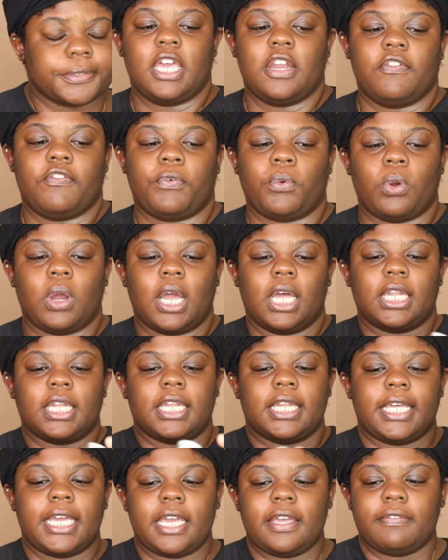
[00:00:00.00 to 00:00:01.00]
Then for a
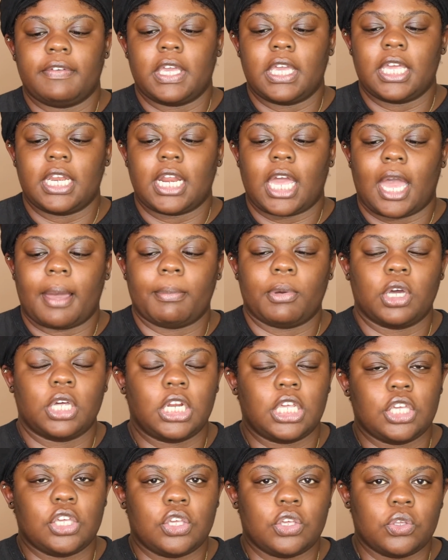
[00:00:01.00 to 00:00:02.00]
leave-in, I'm
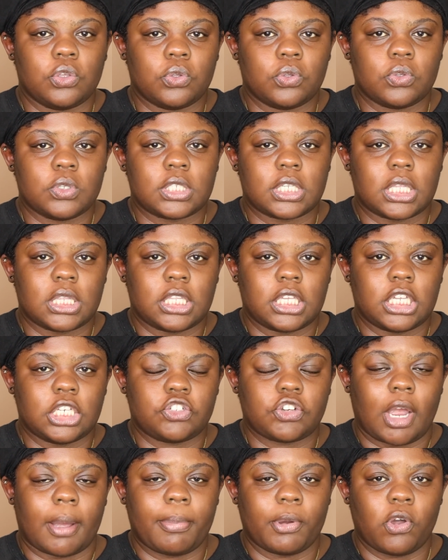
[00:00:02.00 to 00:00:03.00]
gonna use the
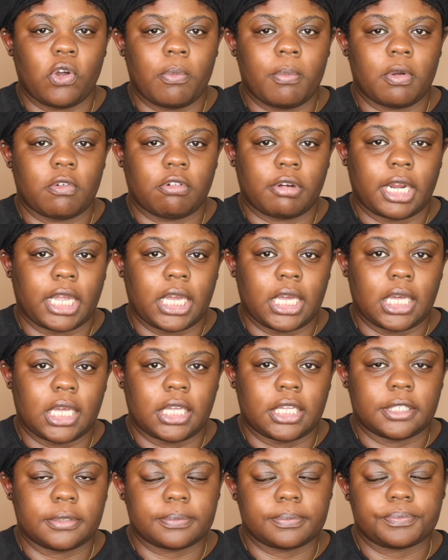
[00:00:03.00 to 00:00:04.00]
Tropical
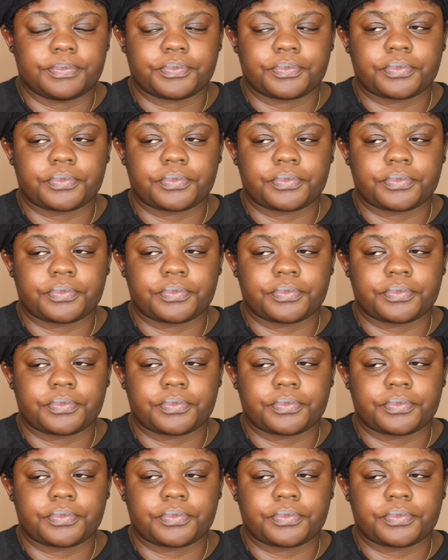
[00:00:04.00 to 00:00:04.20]
Moringa